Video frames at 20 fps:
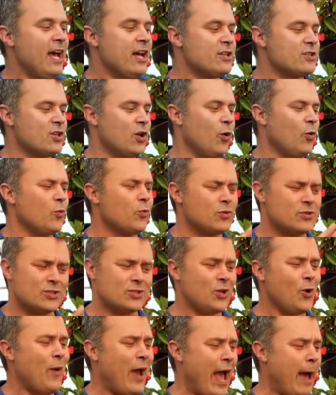So
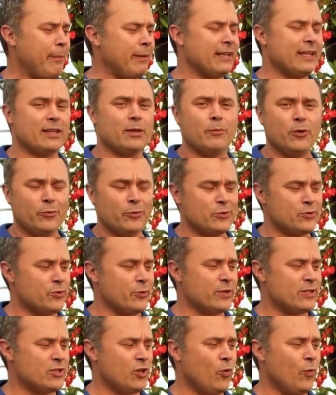happy that the Bobo is
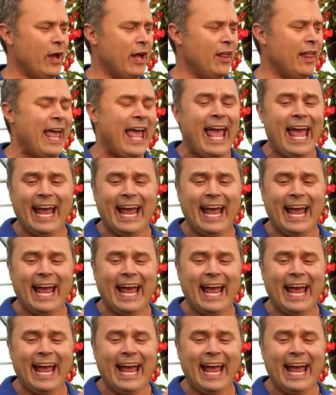doing so well.